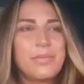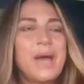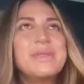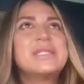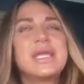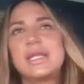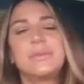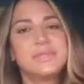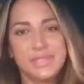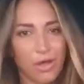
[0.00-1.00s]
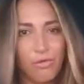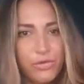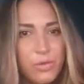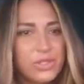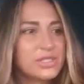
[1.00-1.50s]
Bobby dated himself.
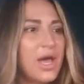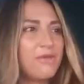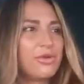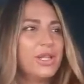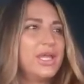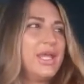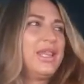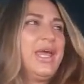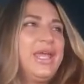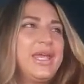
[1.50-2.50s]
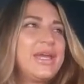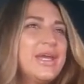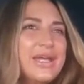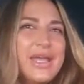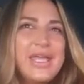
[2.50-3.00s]
He was not really like
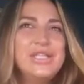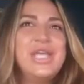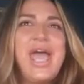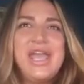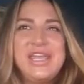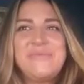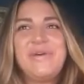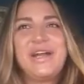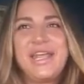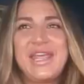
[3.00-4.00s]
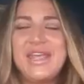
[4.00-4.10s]
into anybody.